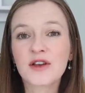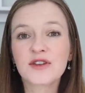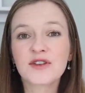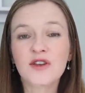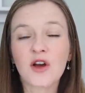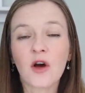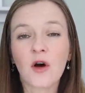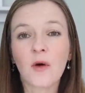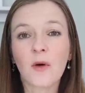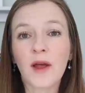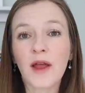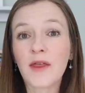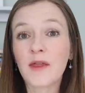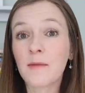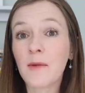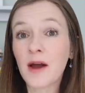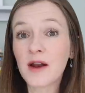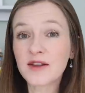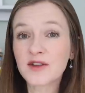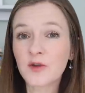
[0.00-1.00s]
So in the
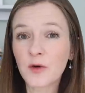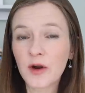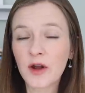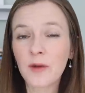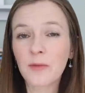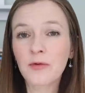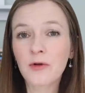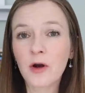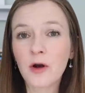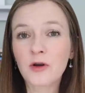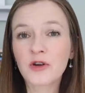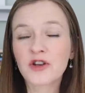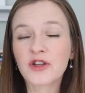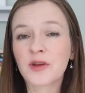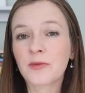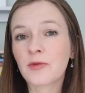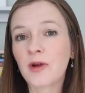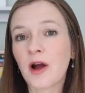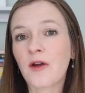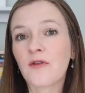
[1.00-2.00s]
Montessori approach,
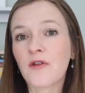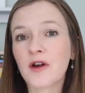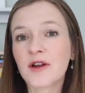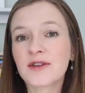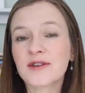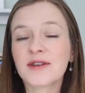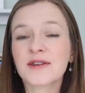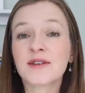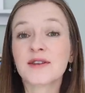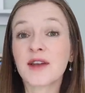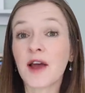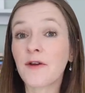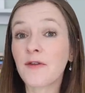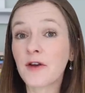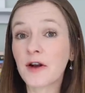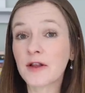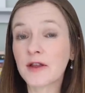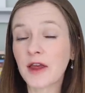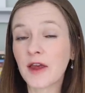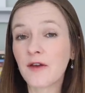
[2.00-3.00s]
the preference is
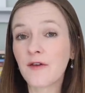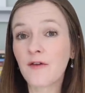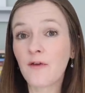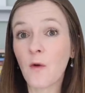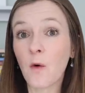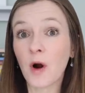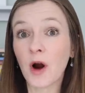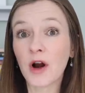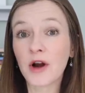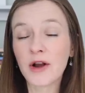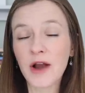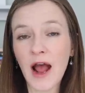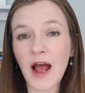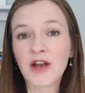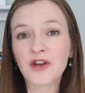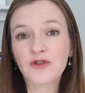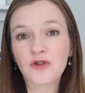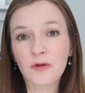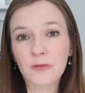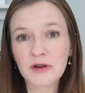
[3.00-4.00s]
definitely for
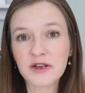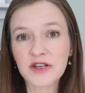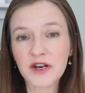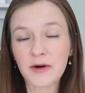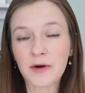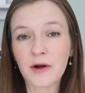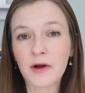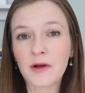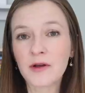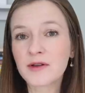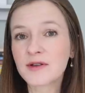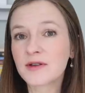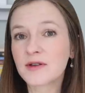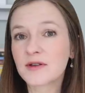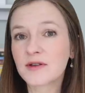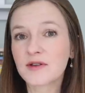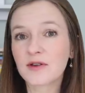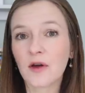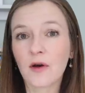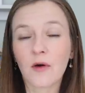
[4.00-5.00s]
natural materials.
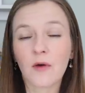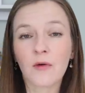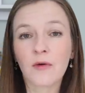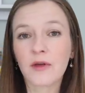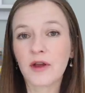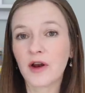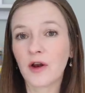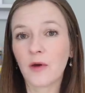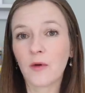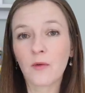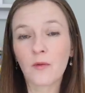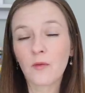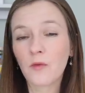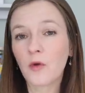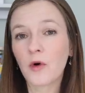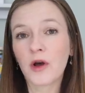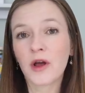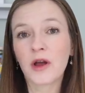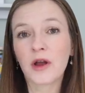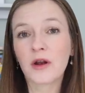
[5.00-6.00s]
So, you know,
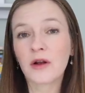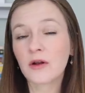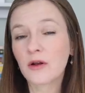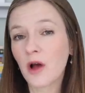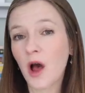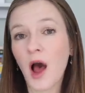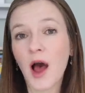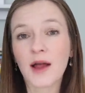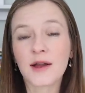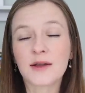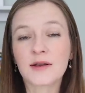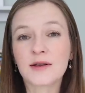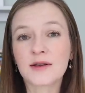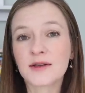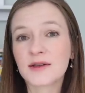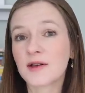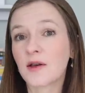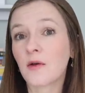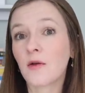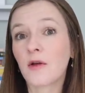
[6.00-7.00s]
wood, cotton,
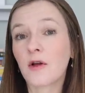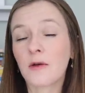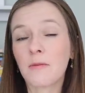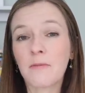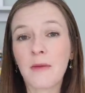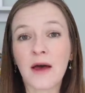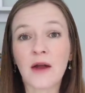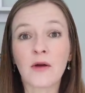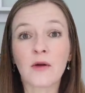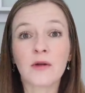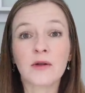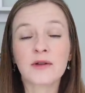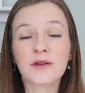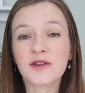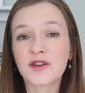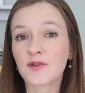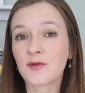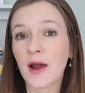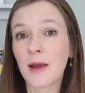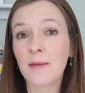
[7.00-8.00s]
silk, metal,
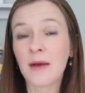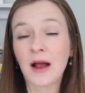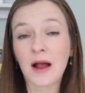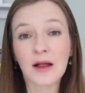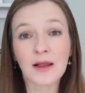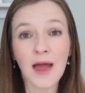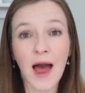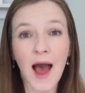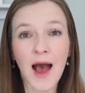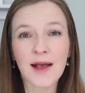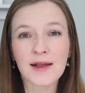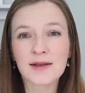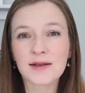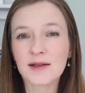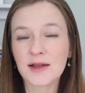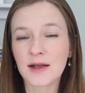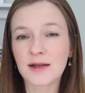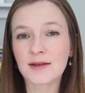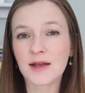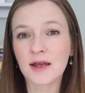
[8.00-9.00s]
ceramic, glass,
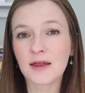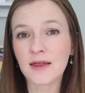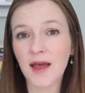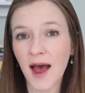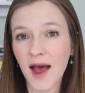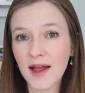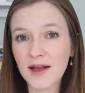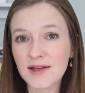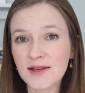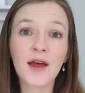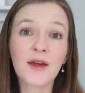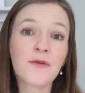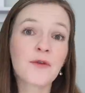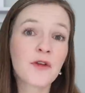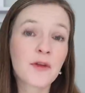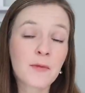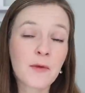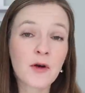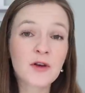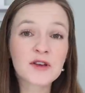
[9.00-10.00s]
things like that. And for
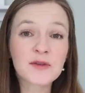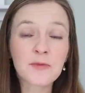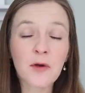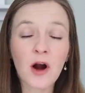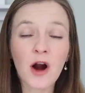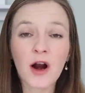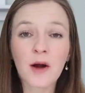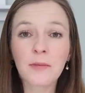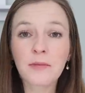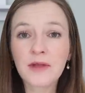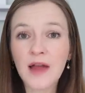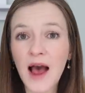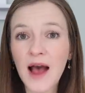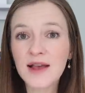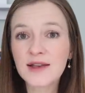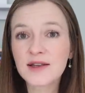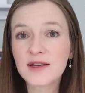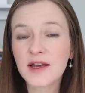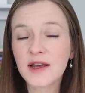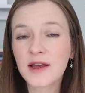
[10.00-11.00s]
the most part,
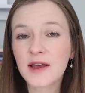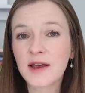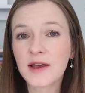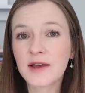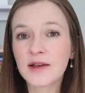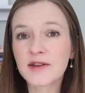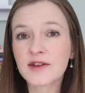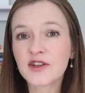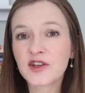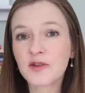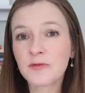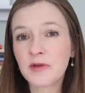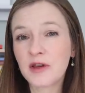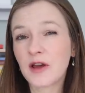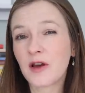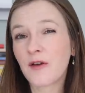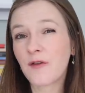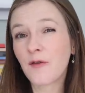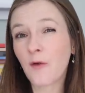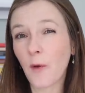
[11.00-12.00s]
plastic is to
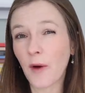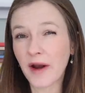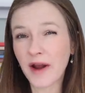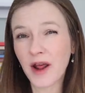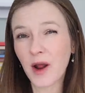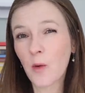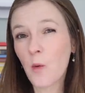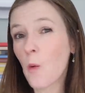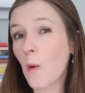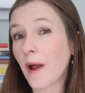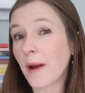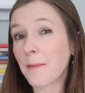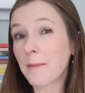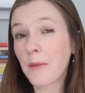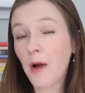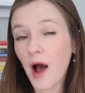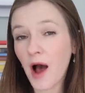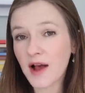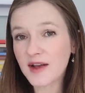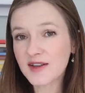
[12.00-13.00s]
be avoided when
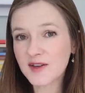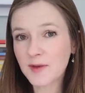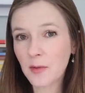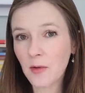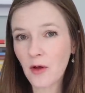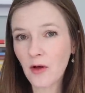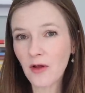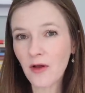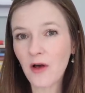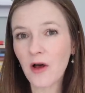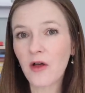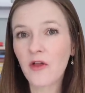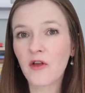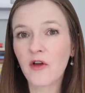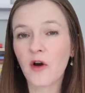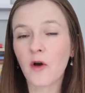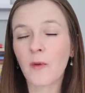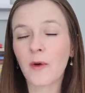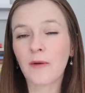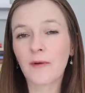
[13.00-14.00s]
possible,
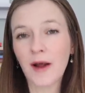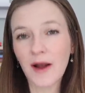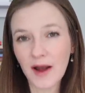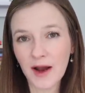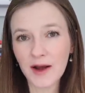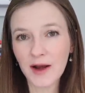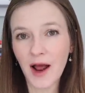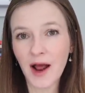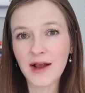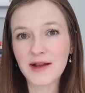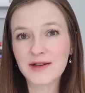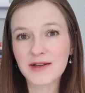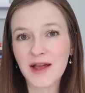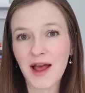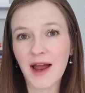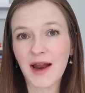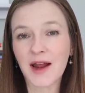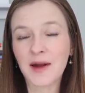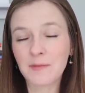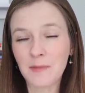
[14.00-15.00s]
although we recognize
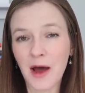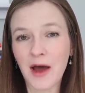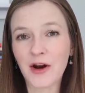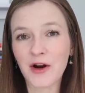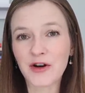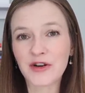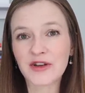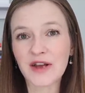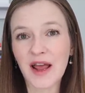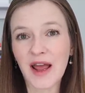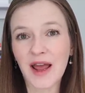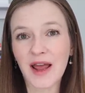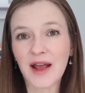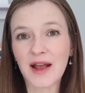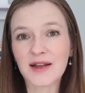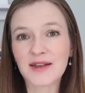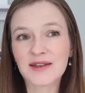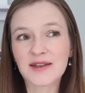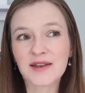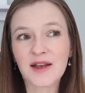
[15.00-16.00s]
that in modern day,
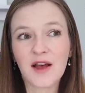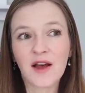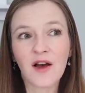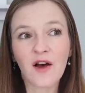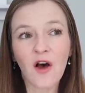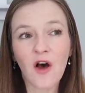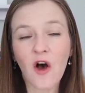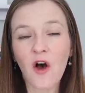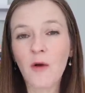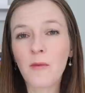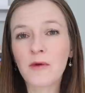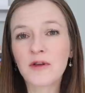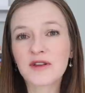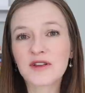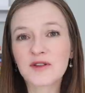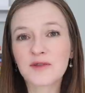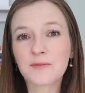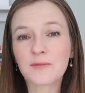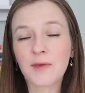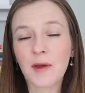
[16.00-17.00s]
it's
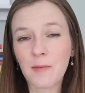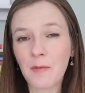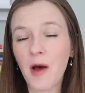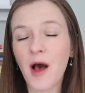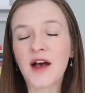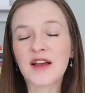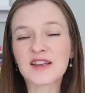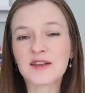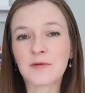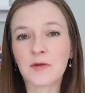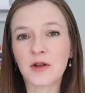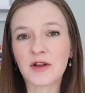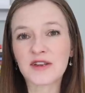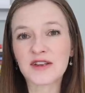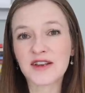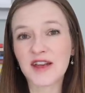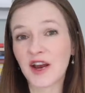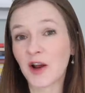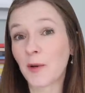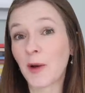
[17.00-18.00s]
almost impossible
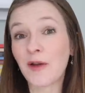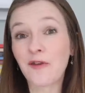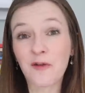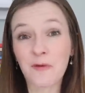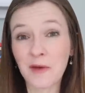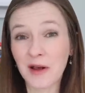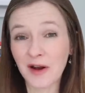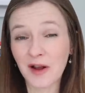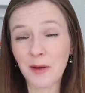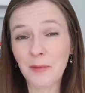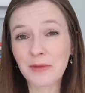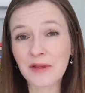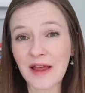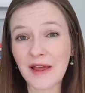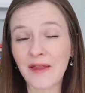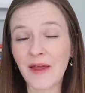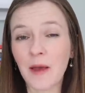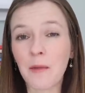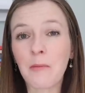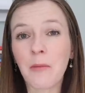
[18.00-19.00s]
to get away from it
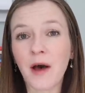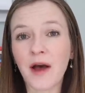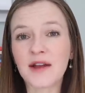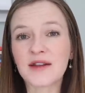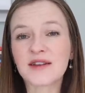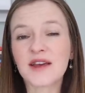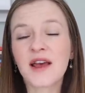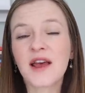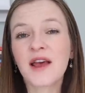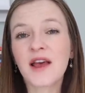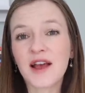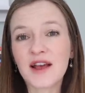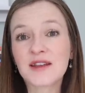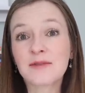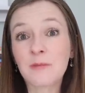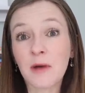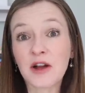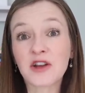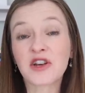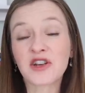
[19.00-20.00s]
completely, but as
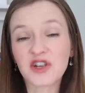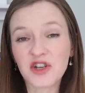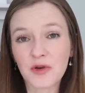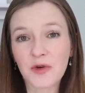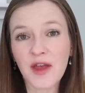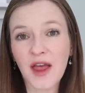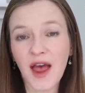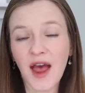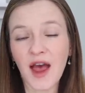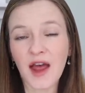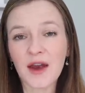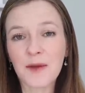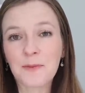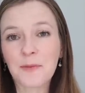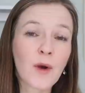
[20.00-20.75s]
much as you can.